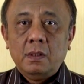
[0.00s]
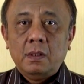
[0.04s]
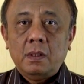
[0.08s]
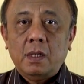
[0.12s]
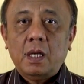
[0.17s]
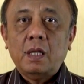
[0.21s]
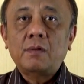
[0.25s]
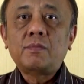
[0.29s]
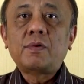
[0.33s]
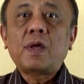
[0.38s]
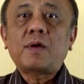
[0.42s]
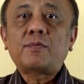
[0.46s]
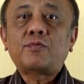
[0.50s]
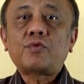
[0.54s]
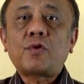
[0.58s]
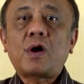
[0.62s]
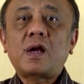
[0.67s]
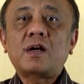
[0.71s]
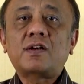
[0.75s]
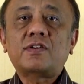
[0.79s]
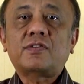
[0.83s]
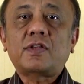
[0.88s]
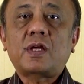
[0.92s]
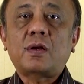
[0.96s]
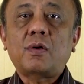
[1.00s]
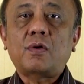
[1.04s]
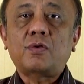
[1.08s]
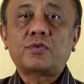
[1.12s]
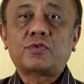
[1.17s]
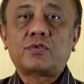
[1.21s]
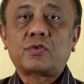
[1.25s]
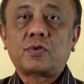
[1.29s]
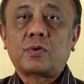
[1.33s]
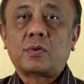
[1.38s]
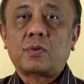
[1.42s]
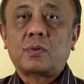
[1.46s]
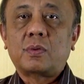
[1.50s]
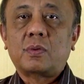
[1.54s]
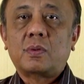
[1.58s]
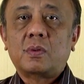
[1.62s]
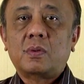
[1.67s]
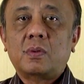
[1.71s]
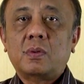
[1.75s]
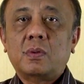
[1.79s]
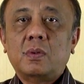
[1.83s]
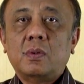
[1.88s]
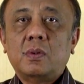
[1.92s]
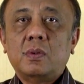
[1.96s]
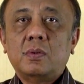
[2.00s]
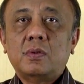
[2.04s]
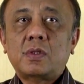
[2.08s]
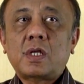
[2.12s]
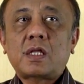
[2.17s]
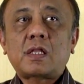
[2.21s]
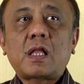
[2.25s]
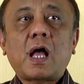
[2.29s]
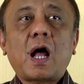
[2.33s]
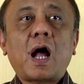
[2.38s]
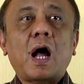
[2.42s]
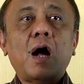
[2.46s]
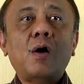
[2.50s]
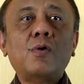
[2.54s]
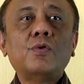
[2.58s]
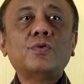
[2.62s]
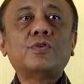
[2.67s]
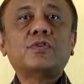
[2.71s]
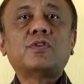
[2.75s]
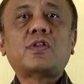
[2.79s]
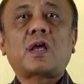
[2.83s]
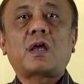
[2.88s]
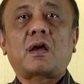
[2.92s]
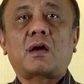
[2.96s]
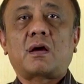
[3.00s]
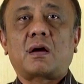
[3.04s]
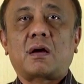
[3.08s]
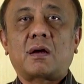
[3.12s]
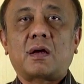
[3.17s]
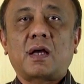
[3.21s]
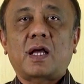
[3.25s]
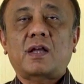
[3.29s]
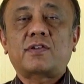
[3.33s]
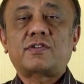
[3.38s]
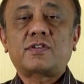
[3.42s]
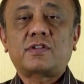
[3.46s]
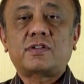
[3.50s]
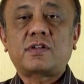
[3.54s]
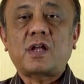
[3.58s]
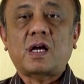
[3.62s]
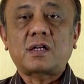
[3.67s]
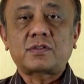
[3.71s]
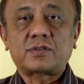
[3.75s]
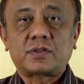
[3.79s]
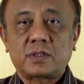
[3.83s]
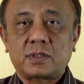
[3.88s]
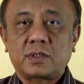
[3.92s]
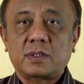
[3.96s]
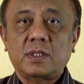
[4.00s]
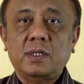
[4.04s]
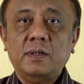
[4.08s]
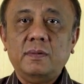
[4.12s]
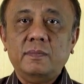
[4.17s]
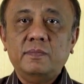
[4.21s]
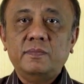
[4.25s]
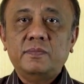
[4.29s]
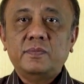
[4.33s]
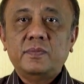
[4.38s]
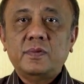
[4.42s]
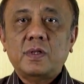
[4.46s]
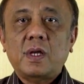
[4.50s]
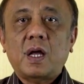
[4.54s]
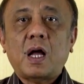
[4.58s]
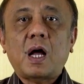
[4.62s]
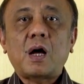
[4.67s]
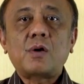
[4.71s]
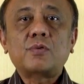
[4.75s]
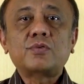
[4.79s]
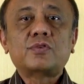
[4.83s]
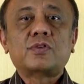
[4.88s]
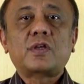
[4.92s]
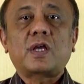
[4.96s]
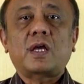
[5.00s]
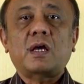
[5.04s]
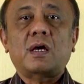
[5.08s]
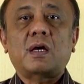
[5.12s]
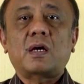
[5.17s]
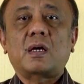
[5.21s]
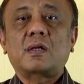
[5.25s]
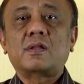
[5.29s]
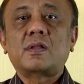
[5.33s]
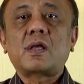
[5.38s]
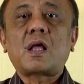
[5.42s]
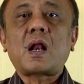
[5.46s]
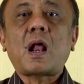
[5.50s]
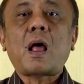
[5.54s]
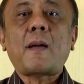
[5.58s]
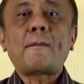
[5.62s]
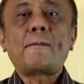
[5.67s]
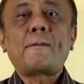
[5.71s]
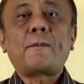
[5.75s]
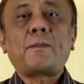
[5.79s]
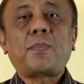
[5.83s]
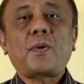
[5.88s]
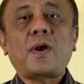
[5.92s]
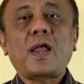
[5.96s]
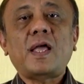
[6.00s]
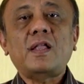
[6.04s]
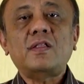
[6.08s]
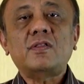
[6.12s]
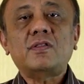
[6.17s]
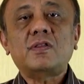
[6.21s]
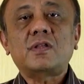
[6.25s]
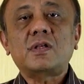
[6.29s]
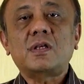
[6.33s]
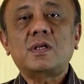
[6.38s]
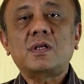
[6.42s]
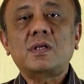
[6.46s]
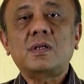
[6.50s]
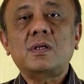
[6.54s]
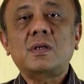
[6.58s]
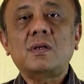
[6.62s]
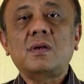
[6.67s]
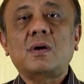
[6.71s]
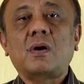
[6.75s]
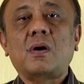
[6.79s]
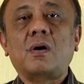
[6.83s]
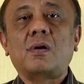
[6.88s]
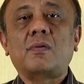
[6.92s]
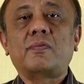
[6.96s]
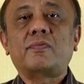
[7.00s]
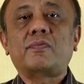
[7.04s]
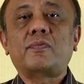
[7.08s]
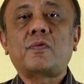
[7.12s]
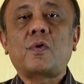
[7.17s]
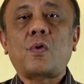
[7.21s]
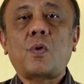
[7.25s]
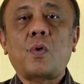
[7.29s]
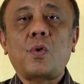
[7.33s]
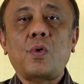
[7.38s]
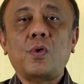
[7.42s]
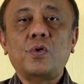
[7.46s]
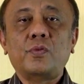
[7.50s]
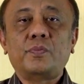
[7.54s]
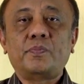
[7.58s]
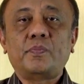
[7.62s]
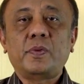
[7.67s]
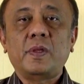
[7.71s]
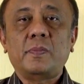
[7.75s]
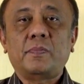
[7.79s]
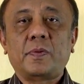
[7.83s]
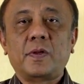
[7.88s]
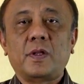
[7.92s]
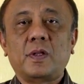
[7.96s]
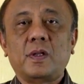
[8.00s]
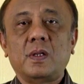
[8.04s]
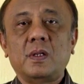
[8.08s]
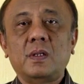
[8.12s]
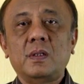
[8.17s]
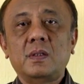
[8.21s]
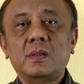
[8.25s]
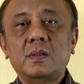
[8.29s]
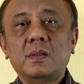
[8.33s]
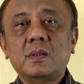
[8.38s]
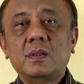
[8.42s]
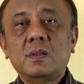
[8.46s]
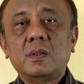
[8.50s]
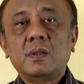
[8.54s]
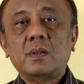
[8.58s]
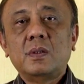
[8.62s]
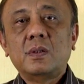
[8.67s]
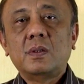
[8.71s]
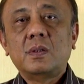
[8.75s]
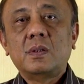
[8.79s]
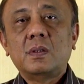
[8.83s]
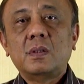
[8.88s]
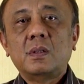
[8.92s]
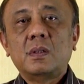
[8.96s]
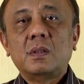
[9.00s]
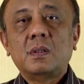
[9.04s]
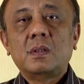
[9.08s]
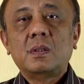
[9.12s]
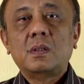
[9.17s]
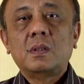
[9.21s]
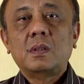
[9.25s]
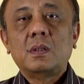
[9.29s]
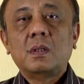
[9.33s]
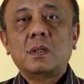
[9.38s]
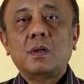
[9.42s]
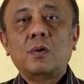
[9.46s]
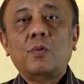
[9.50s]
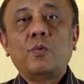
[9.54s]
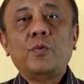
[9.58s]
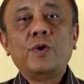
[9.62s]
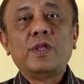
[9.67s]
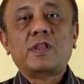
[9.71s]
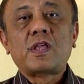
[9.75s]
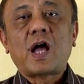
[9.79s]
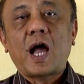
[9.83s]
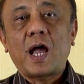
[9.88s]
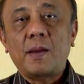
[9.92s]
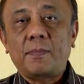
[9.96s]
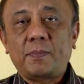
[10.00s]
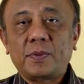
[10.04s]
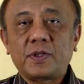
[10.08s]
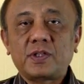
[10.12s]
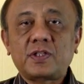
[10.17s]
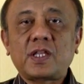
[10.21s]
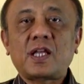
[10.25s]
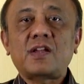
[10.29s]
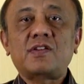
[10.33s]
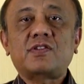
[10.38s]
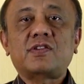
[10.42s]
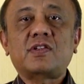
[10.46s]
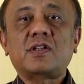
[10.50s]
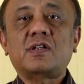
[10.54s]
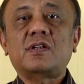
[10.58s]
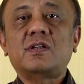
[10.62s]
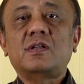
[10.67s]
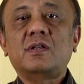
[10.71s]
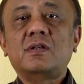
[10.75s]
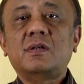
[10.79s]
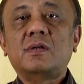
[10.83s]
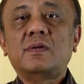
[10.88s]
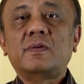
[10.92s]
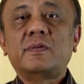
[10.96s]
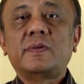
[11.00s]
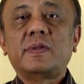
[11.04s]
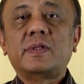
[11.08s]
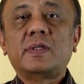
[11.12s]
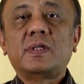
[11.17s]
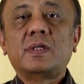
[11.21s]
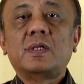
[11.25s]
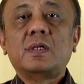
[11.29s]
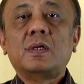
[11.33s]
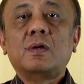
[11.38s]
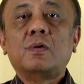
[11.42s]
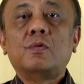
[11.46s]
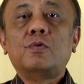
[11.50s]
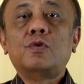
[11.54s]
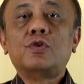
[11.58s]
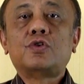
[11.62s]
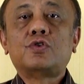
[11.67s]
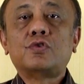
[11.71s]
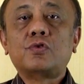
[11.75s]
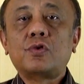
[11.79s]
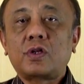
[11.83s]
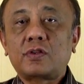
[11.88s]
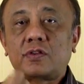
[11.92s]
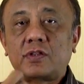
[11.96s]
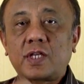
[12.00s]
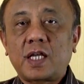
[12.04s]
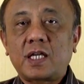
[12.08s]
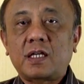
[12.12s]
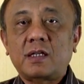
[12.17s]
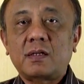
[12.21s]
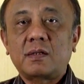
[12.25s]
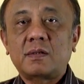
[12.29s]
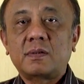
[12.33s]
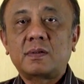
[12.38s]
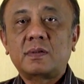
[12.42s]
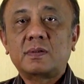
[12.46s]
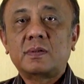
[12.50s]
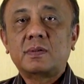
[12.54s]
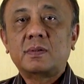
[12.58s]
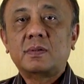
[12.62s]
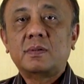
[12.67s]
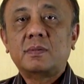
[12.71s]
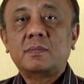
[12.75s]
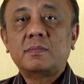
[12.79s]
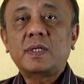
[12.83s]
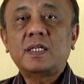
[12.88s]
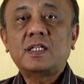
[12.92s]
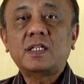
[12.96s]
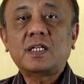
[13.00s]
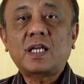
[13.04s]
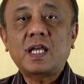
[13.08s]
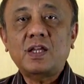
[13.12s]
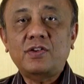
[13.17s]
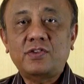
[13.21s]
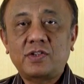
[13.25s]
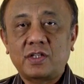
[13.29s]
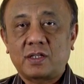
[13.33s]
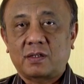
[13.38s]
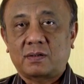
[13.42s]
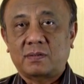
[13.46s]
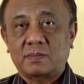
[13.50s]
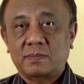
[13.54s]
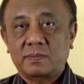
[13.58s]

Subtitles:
And we have to understand also that out there, as a doctor, yeah, out there are plenty of old people with hypertension who do not take medication.